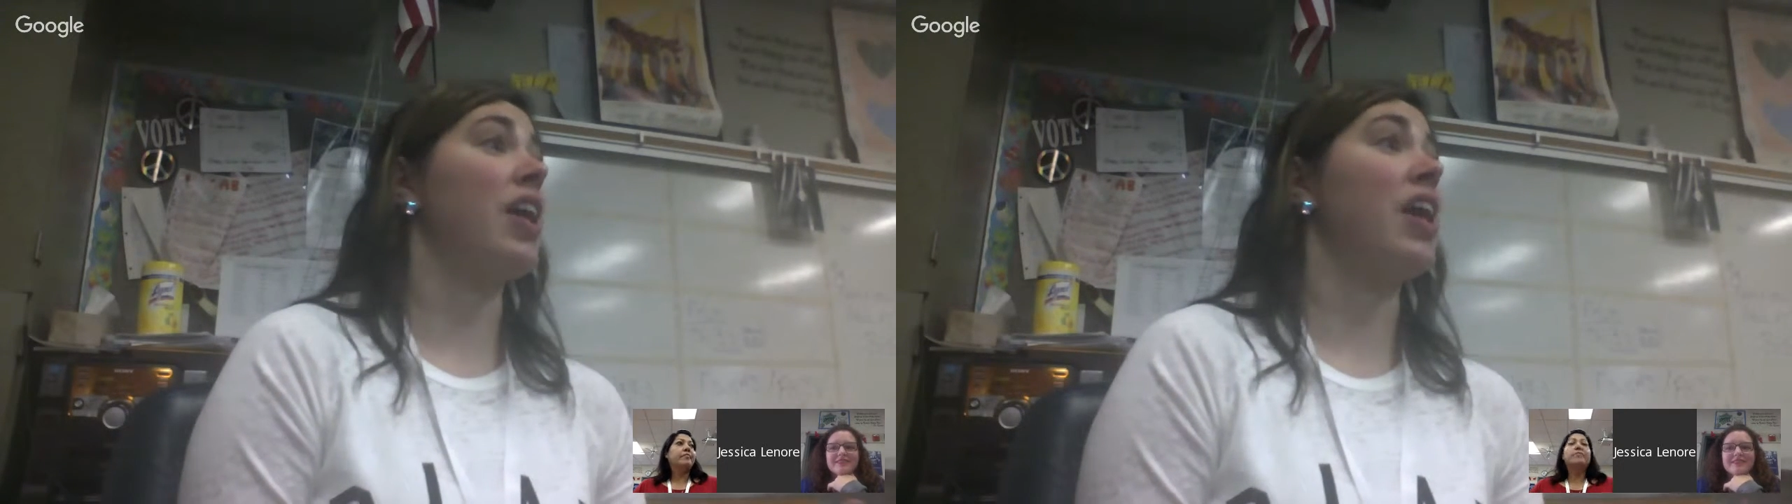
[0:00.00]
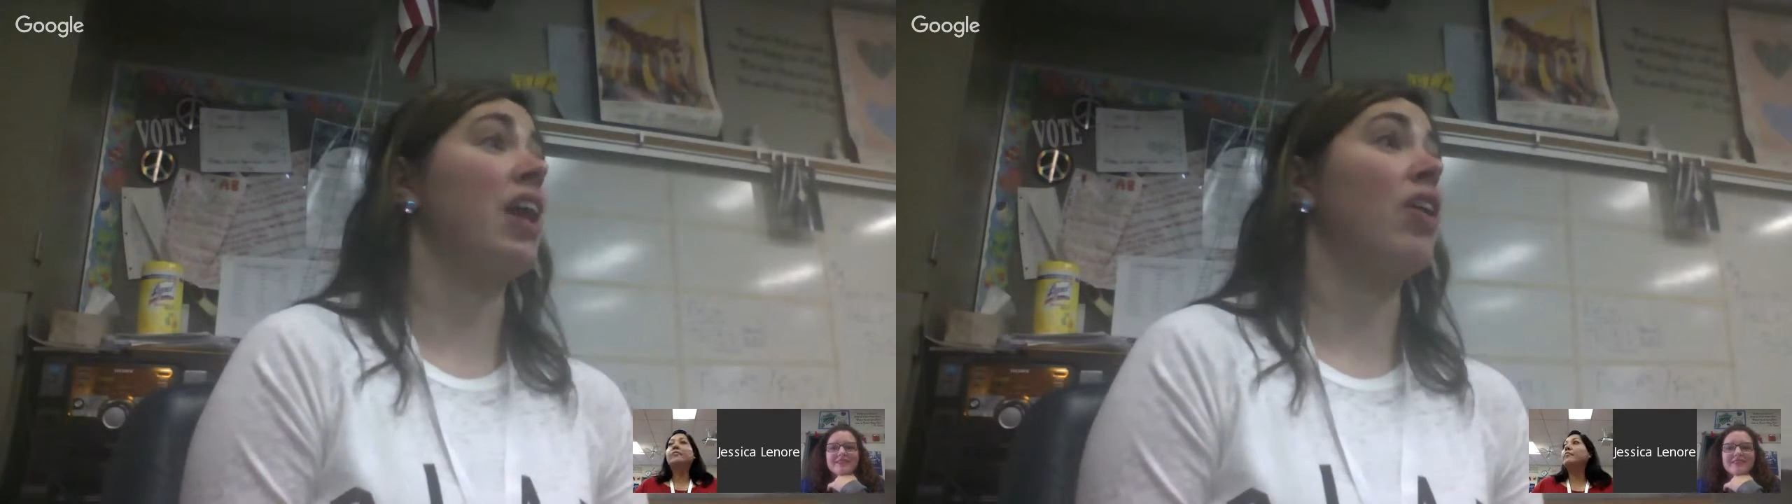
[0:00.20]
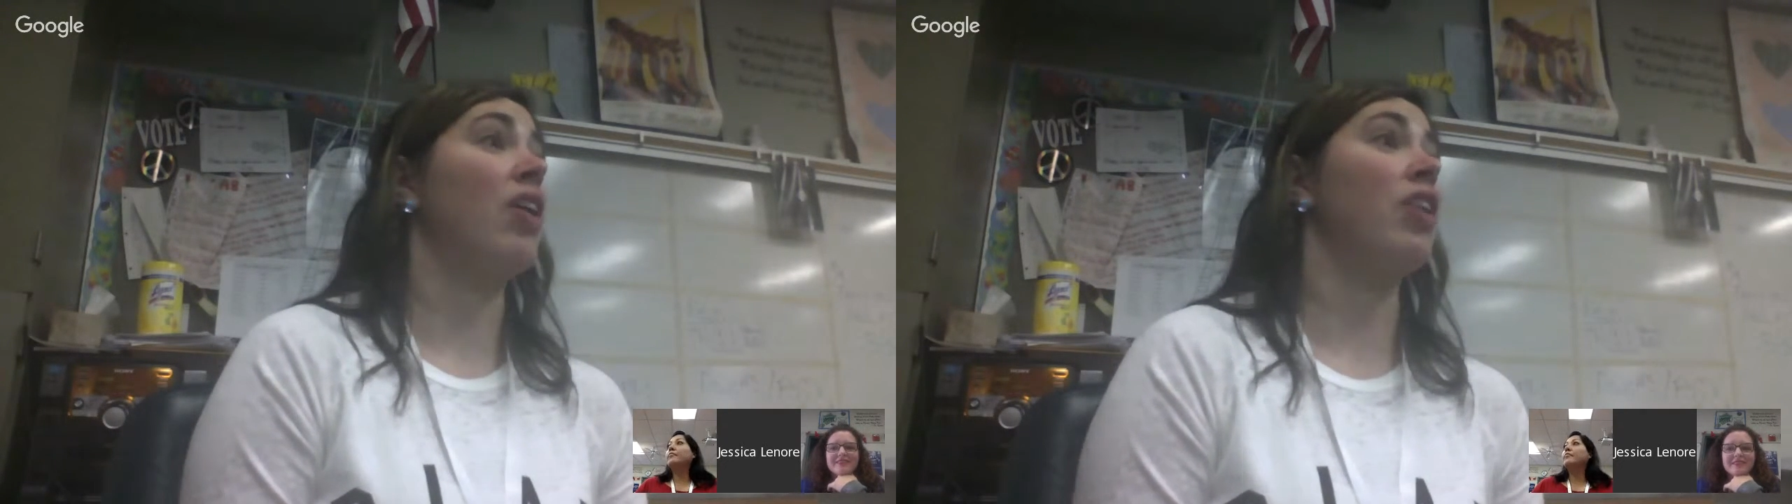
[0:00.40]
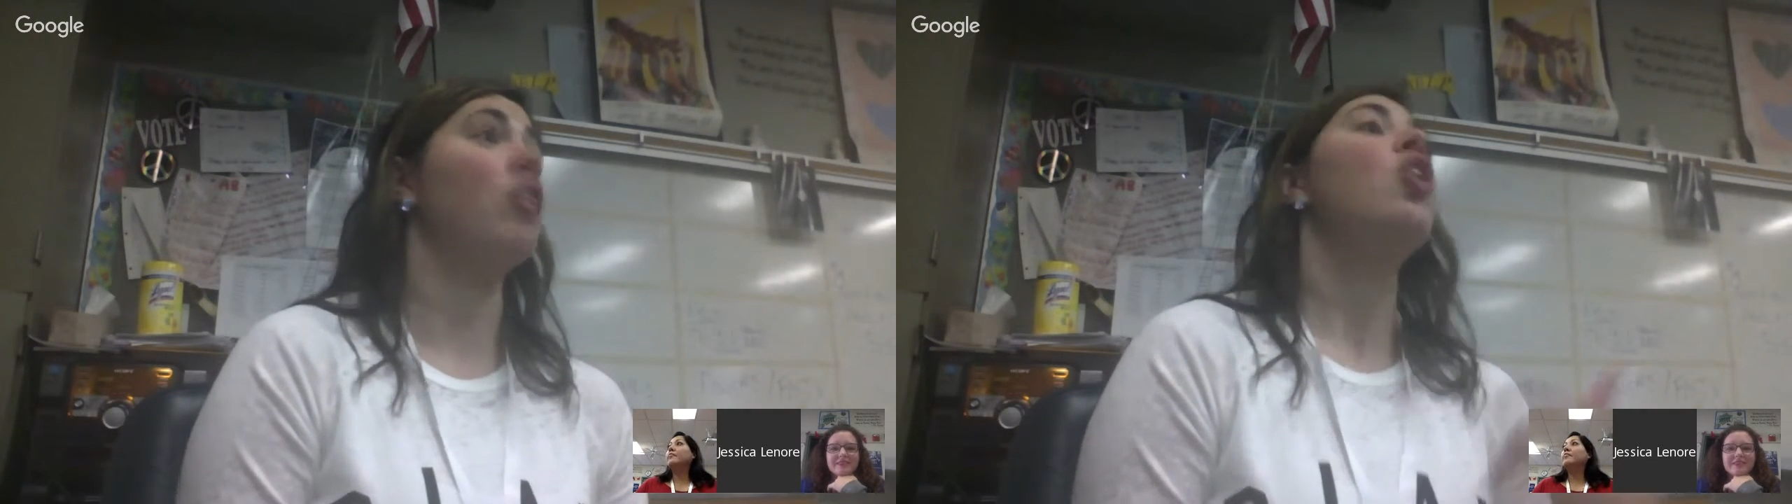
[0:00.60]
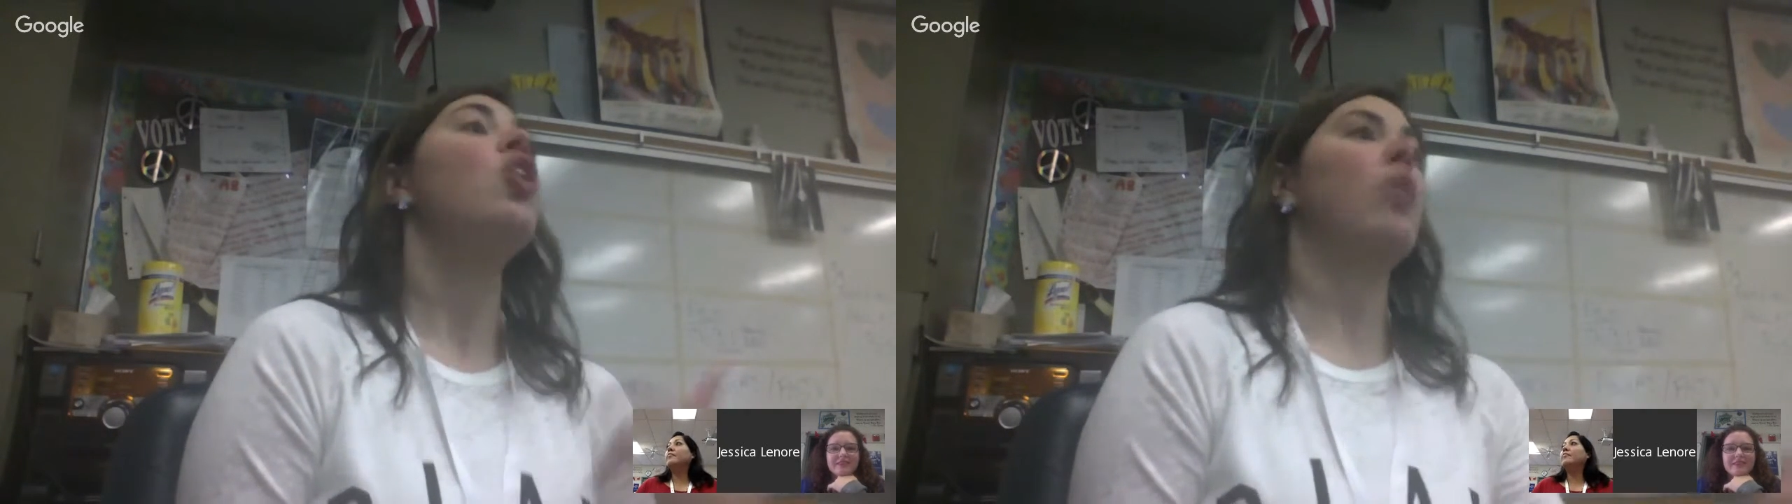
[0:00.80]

in the Hangout on air